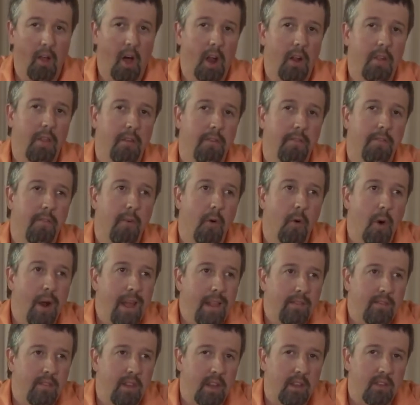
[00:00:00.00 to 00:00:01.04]
a lot of the
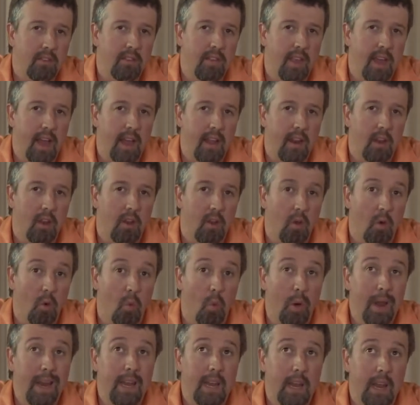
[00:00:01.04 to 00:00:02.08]
forensics that
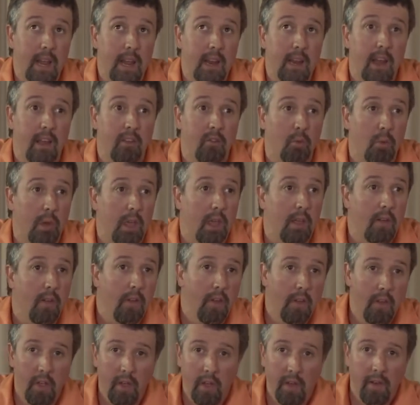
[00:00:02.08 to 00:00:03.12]
we need as we
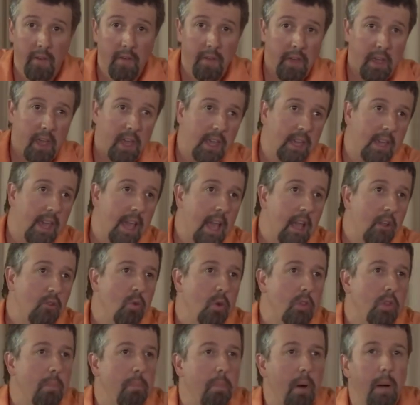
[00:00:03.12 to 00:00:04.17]

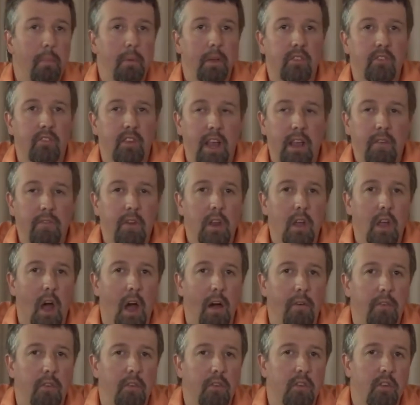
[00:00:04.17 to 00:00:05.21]
engage with the public safety
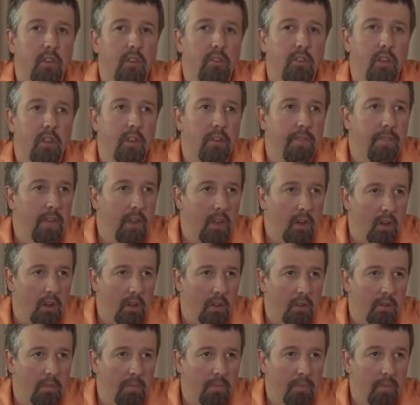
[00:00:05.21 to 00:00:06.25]
officers in the
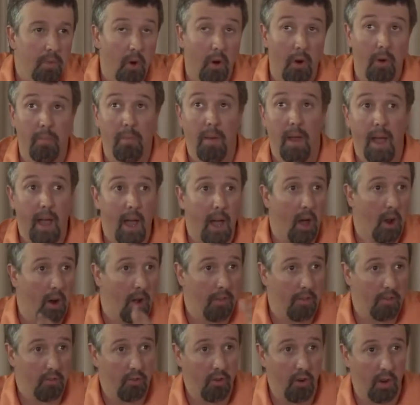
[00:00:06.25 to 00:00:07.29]
field or out
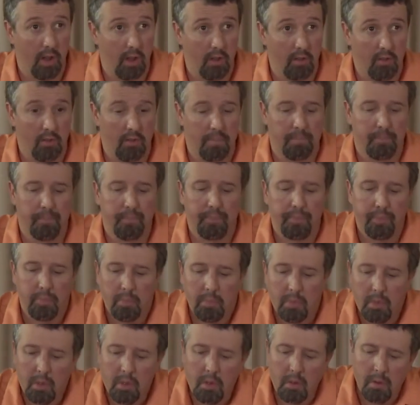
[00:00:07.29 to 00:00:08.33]
on the streets.
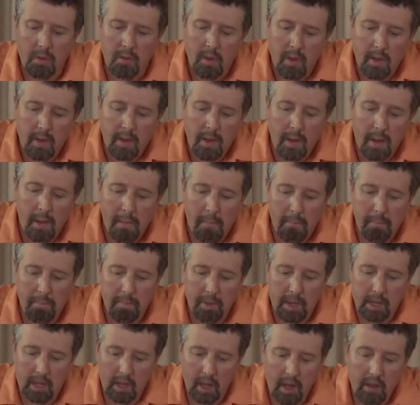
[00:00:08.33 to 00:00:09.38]

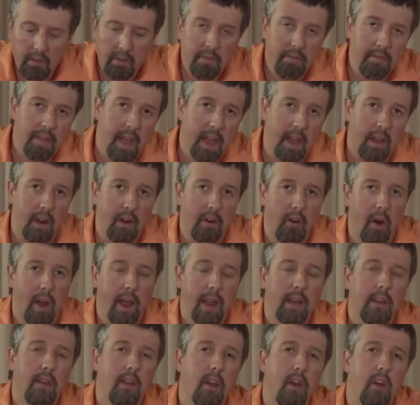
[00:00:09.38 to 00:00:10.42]
Because of that
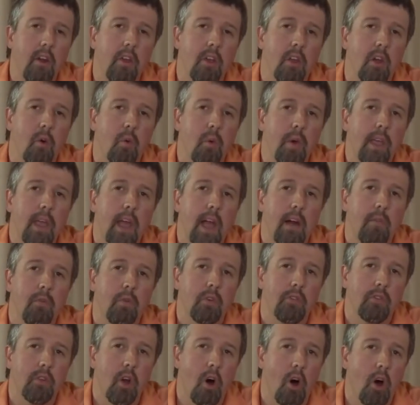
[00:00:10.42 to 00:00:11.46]
criteria, we
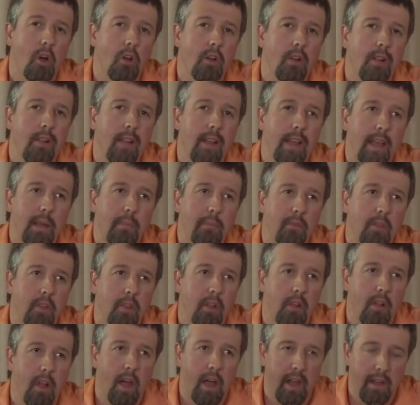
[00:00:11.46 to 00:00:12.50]
have what's called claims
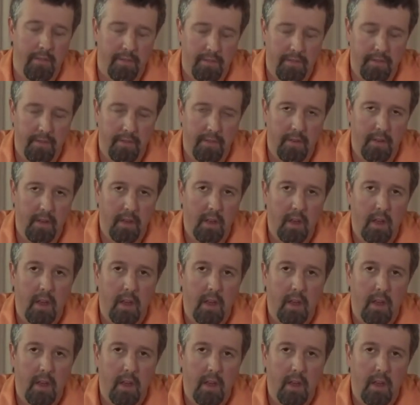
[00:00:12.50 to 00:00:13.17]
of the life.